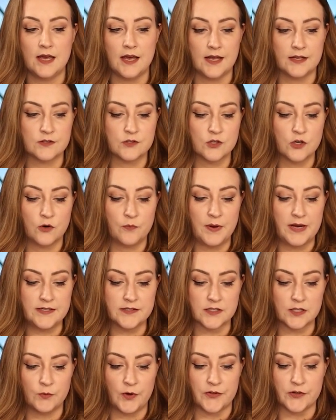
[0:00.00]
And so
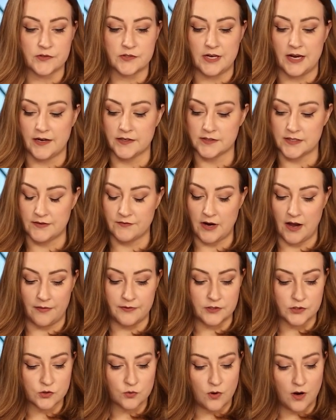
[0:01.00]
basically what they're saying is they've got
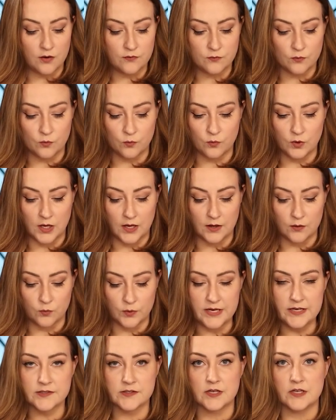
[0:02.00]
these 12
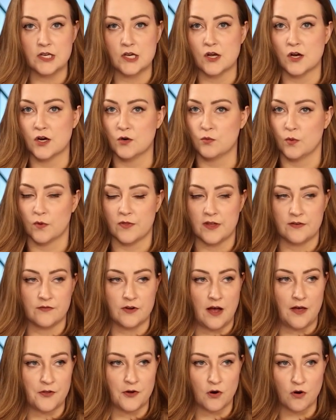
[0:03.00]
weeks a year where they've
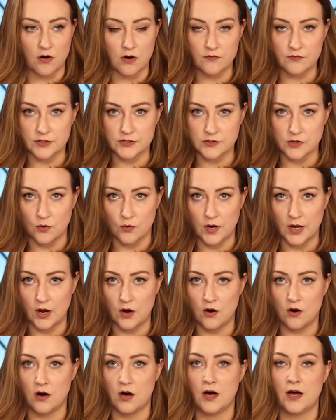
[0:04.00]
got the harvest going
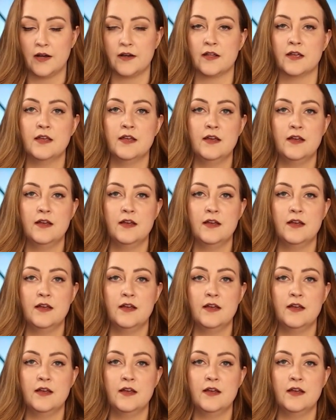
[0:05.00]
on.